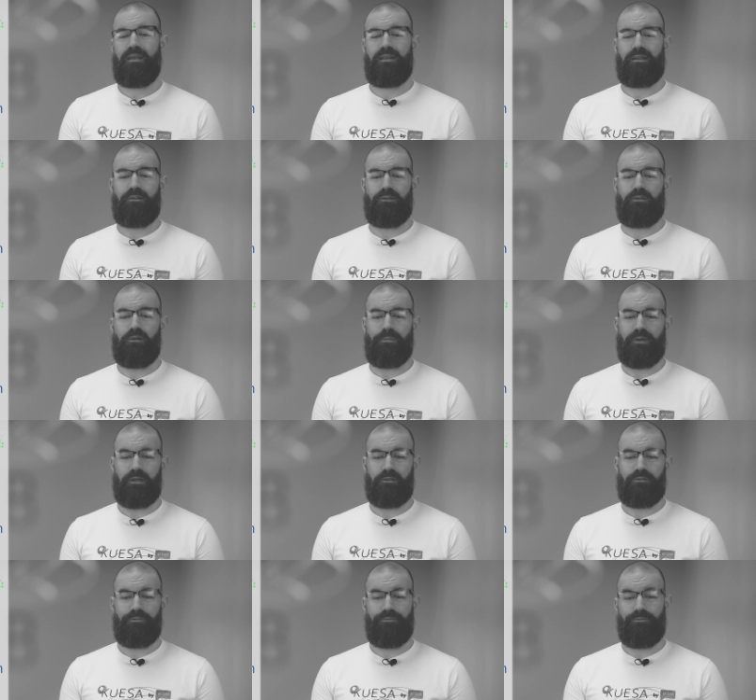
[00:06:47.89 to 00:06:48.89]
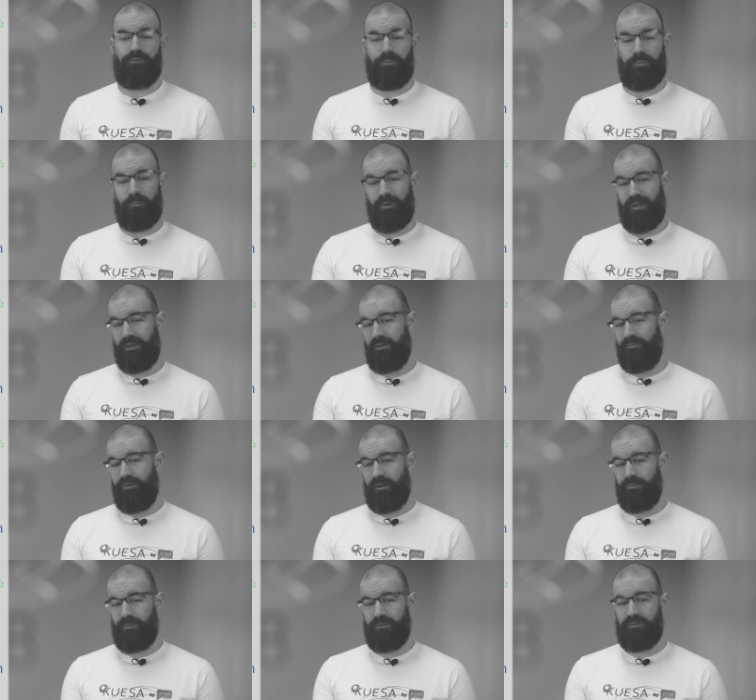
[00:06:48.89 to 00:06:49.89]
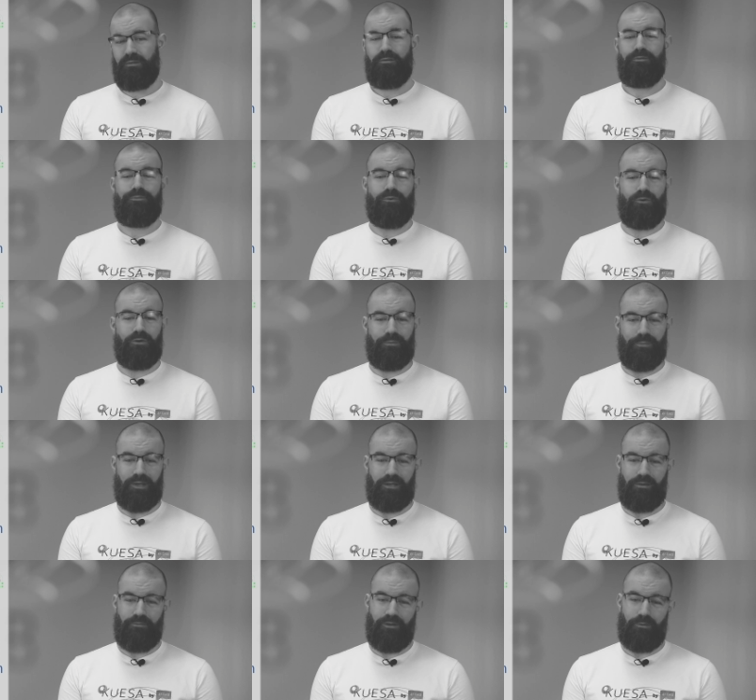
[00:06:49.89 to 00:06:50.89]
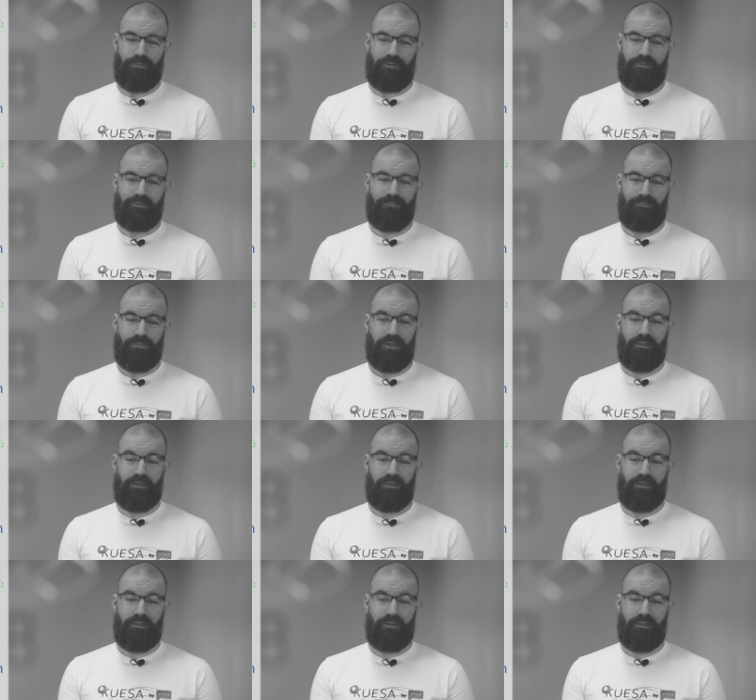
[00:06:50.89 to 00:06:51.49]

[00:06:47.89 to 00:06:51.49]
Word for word: technical topics from embedded developers for embedded developers,